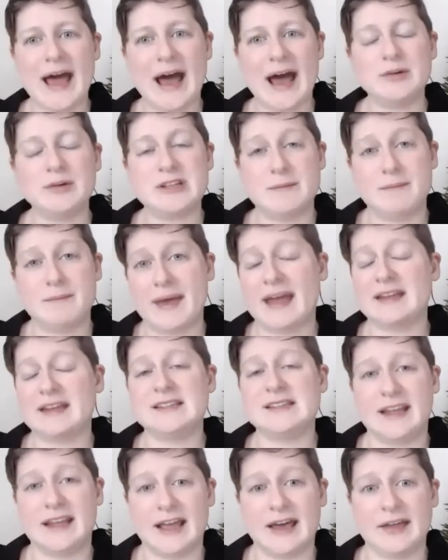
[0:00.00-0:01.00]
how to
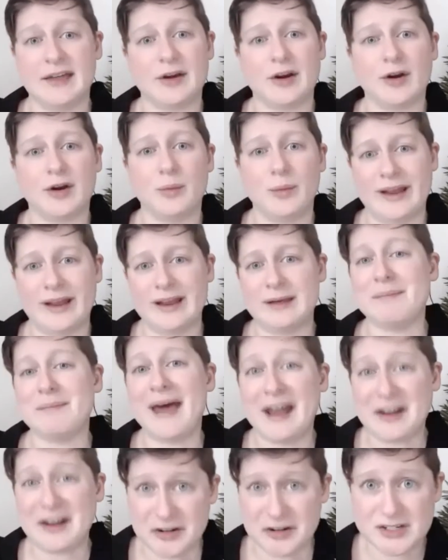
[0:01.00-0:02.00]
band together when it
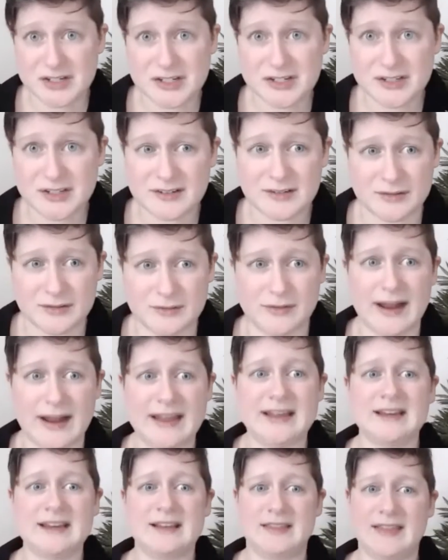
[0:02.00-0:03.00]
matters,
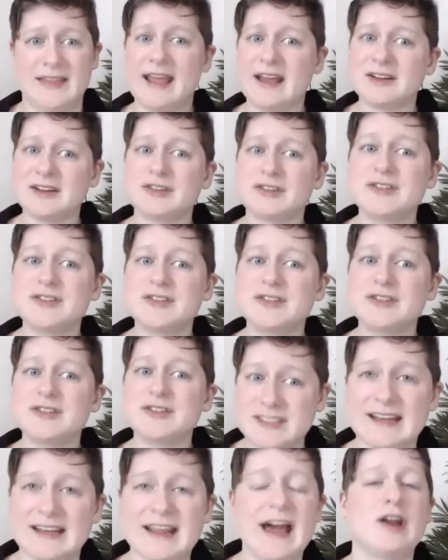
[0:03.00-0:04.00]
right? They
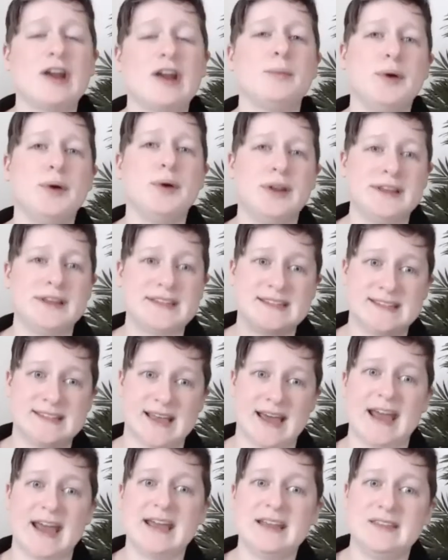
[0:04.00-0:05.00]
understand how to put
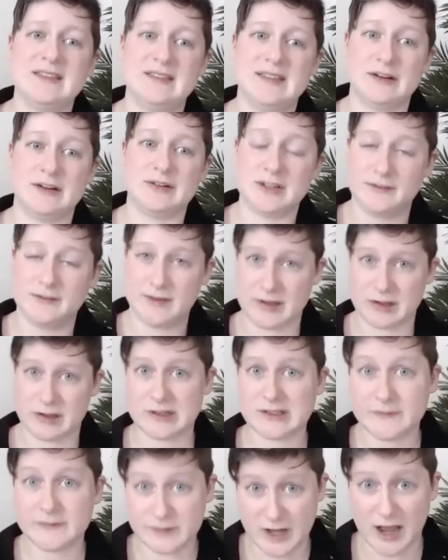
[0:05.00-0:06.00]
aside their
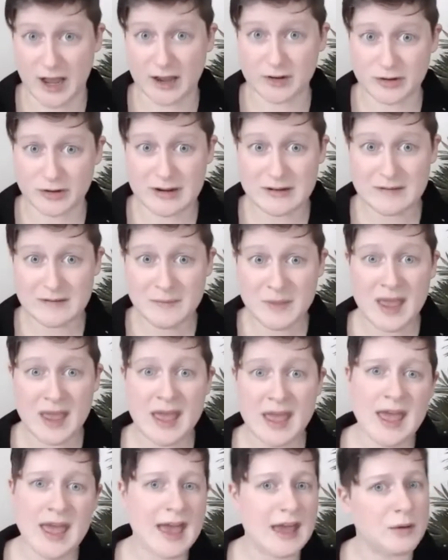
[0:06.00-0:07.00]
divisions of doctrine
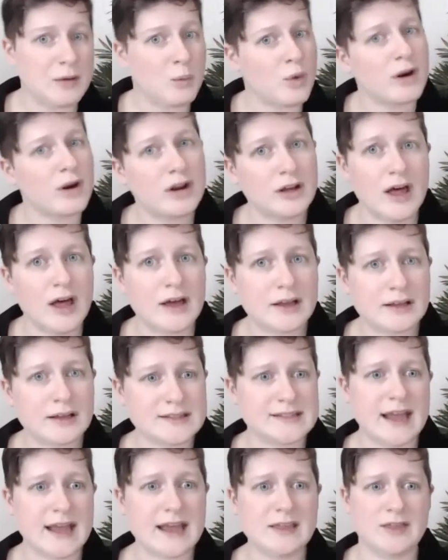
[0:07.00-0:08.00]
and work
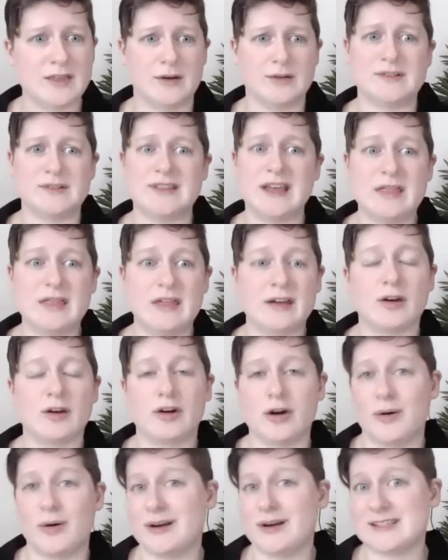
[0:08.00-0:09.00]
alongside those they think are
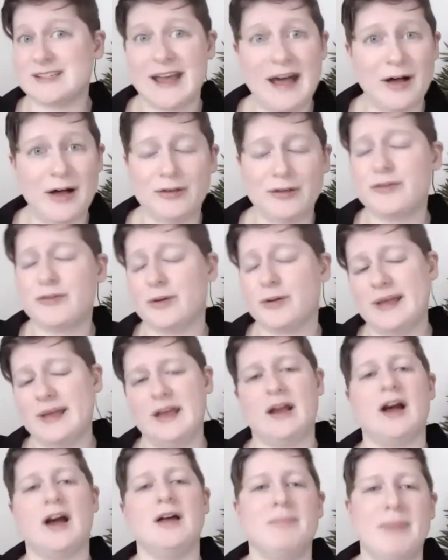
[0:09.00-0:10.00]
going to hell for
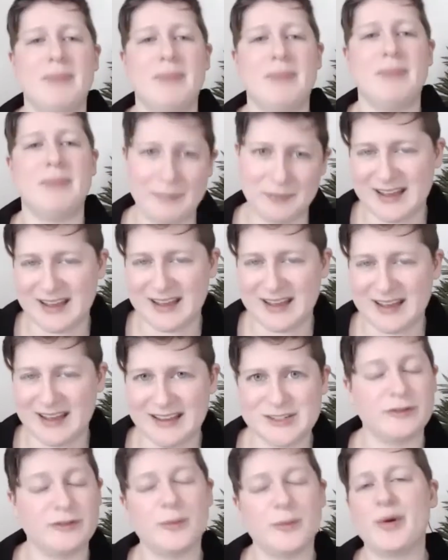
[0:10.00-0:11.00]
being unbaptized
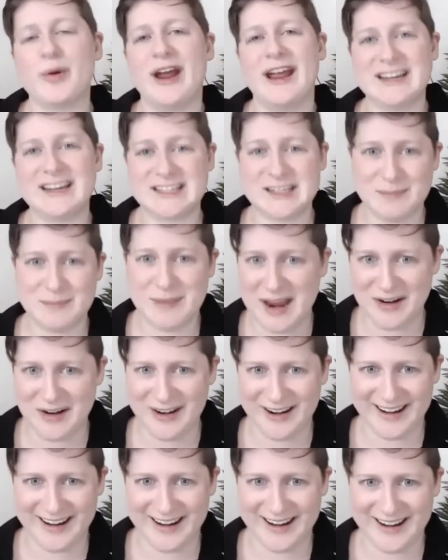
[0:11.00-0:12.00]
or for praying to
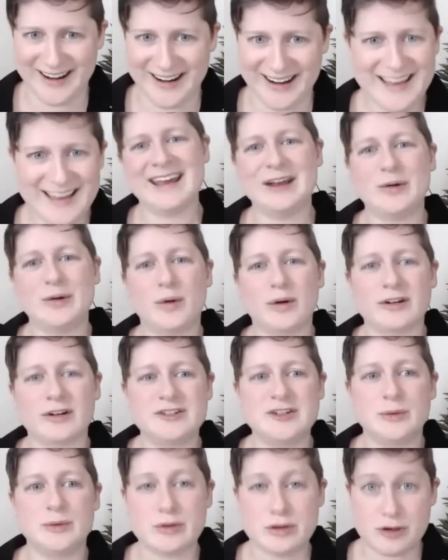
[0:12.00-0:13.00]
Mary in order
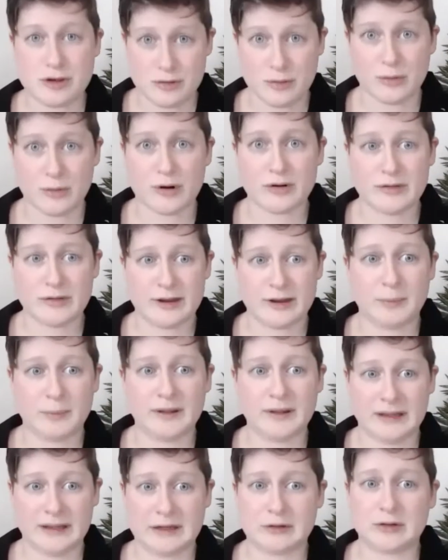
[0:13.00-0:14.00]
to assure their
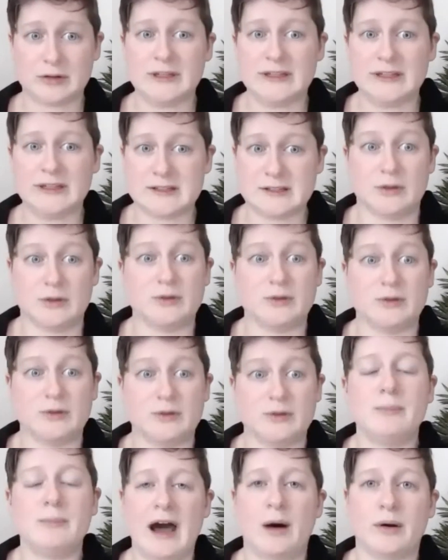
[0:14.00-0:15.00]
political and social
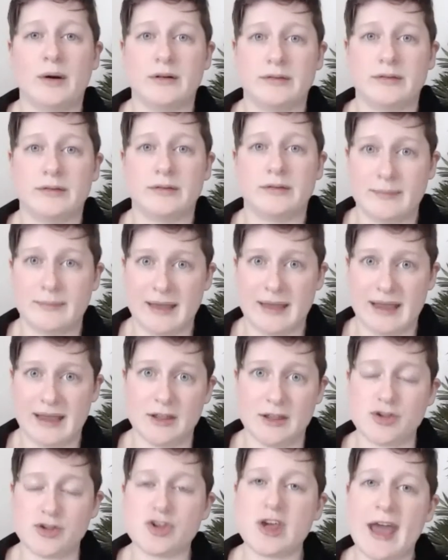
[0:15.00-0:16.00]
power remain
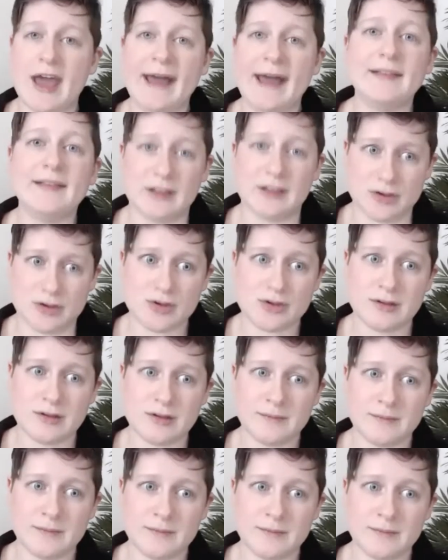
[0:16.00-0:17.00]

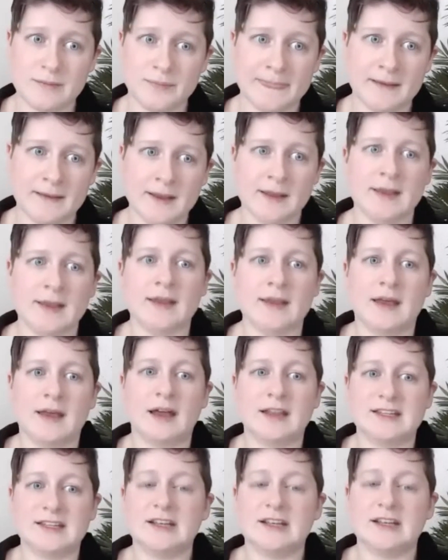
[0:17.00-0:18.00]
unchallenged.
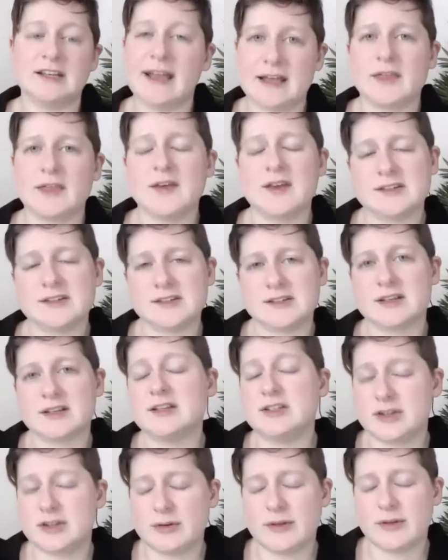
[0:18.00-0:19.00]
Until atheists
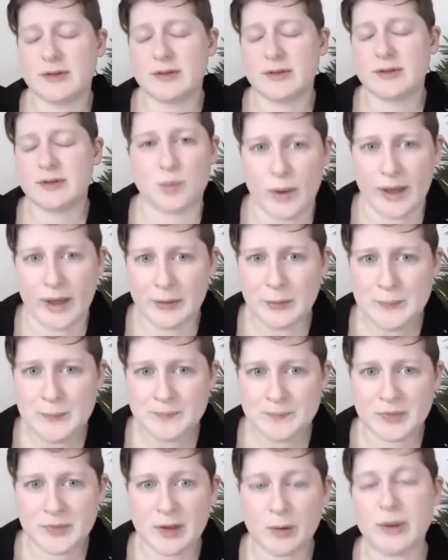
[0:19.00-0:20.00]
can do that as
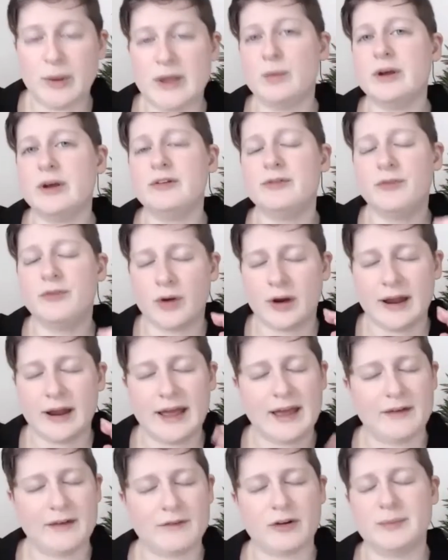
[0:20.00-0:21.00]
well, we will
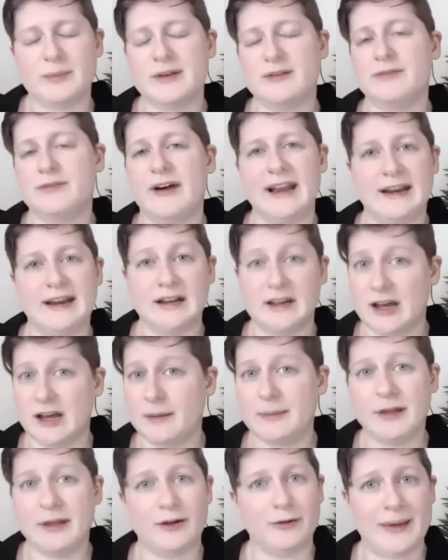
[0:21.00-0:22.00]
forever be fighting an
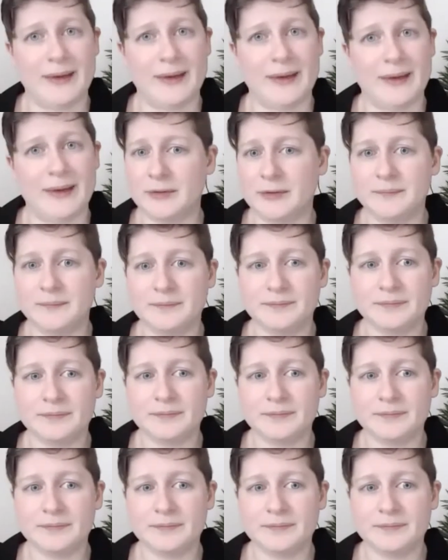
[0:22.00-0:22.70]
uphill battle.